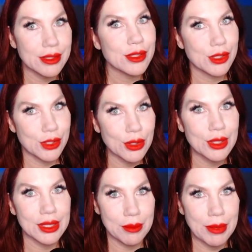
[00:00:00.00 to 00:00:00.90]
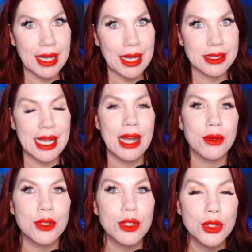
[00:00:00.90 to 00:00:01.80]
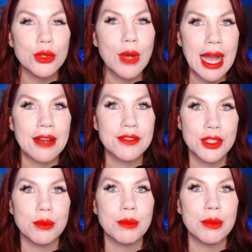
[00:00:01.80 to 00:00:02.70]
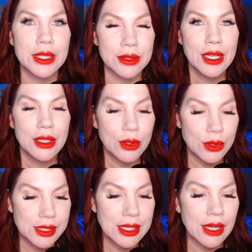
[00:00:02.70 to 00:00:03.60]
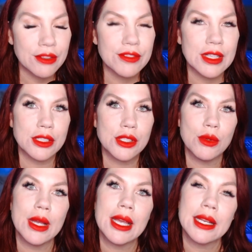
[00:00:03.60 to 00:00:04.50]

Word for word: circling back to how you have to build yourself into